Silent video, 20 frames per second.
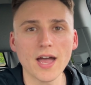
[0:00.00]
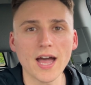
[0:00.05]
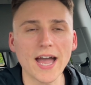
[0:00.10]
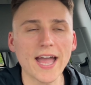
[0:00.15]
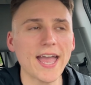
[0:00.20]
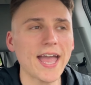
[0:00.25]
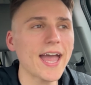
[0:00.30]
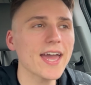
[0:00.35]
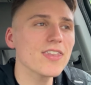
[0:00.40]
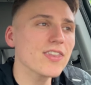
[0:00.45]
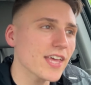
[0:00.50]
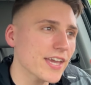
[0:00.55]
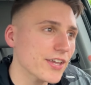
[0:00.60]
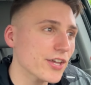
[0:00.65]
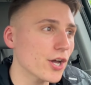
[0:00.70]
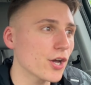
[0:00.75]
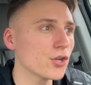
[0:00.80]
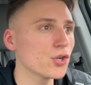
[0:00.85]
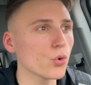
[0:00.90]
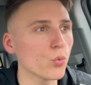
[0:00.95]
I had like
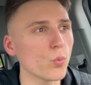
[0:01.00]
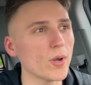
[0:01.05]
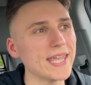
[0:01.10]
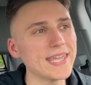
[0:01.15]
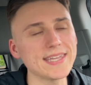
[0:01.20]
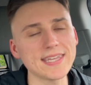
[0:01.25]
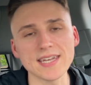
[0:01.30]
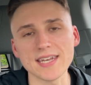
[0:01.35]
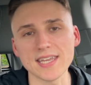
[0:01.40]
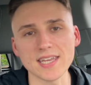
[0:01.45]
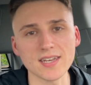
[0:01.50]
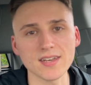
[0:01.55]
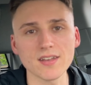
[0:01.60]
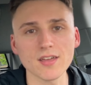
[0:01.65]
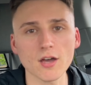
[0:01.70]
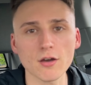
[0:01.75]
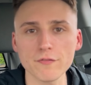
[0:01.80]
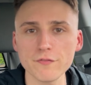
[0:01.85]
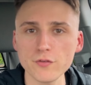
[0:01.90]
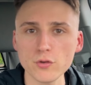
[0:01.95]
an awakening
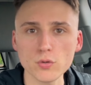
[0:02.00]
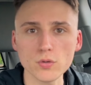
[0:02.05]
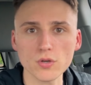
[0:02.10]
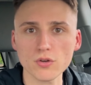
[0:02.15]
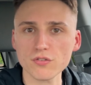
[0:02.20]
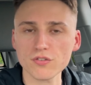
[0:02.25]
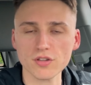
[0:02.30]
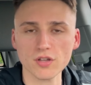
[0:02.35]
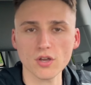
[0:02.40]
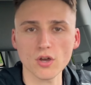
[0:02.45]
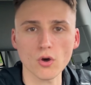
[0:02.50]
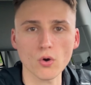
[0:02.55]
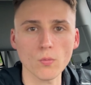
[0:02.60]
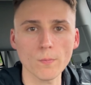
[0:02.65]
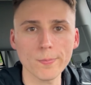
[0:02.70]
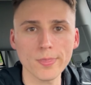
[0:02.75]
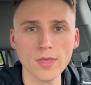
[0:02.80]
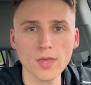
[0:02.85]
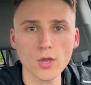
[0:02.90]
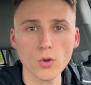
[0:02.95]
a few years ago
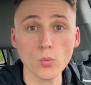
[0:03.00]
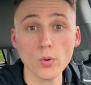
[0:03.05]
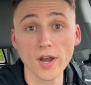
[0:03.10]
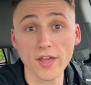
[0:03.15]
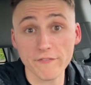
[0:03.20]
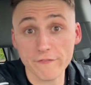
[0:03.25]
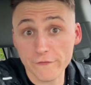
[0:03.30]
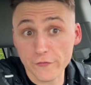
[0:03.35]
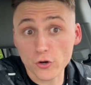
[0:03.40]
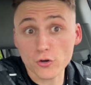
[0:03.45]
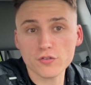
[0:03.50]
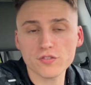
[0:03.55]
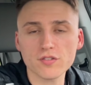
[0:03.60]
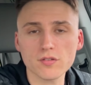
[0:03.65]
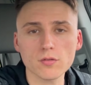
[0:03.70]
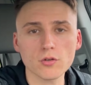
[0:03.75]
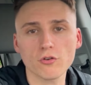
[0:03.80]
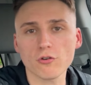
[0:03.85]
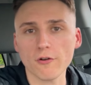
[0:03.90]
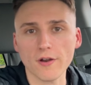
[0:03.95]
when I first
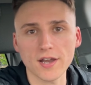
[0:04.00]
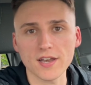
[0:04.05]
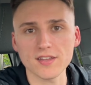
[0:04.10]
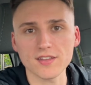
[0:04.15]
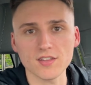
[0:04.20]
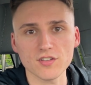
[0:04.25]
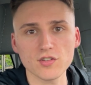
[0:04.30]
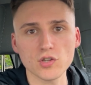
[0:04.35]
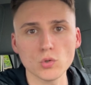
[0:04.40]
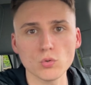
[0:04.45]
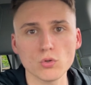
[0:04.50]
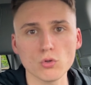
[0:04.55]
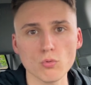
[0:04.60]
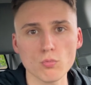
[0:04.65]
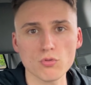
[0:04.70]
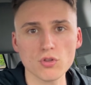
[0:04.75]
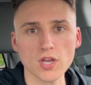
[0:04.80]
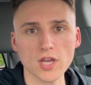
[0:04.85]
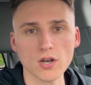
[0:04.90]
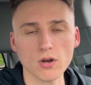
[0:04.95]
created this YouTube
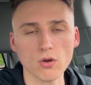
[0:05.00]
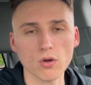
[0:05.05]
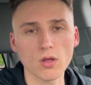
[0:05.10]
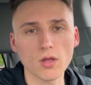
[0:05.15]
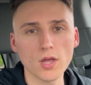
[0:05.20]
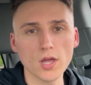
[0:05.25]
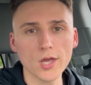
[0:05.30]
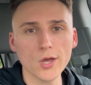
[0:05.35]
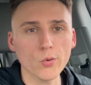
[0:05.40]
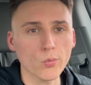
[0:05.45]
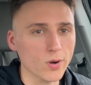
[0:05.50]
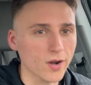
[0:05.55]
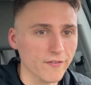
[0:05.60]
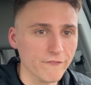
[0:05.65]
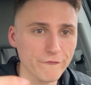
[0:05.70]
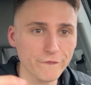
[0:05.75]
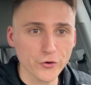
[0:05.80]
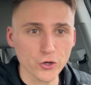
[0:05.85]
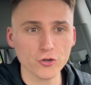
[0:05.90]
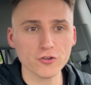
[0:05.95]
channel. When I
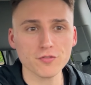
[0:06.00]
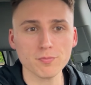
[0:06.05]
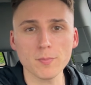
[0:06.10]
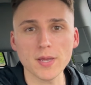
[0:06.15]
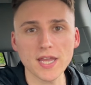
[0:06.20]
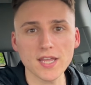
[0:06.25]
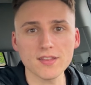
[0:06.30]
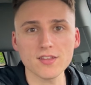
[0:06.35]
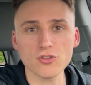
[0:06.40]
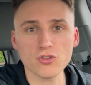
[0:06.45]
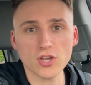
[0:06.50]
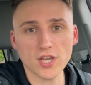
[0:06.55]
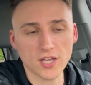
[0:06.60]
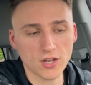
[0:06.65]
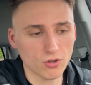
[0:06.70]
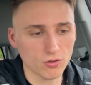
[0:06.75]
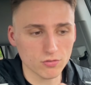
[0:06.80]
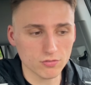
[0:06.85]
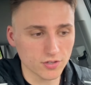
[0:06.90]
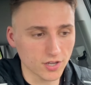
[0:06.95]
first made the
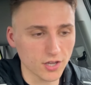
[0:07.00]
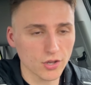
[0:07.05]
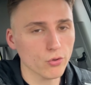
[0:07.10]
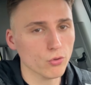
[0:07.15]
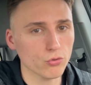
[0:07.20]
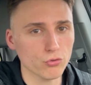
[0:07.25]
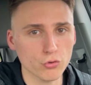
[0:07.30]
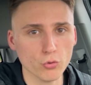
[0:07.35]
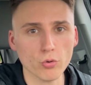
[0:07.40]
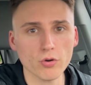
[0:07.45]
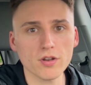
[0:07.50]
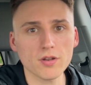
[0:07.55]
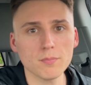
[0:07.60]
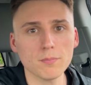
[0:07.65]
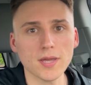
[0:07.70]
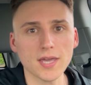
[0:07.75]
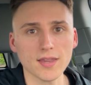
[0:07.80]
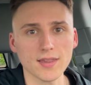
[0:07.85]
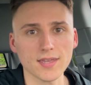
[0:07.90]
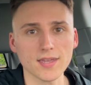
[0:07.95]
channel titled Jordan
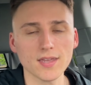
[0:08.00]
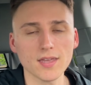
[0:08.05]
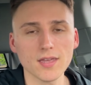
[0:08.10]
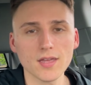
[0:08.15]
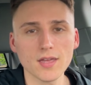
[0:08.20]
Maille,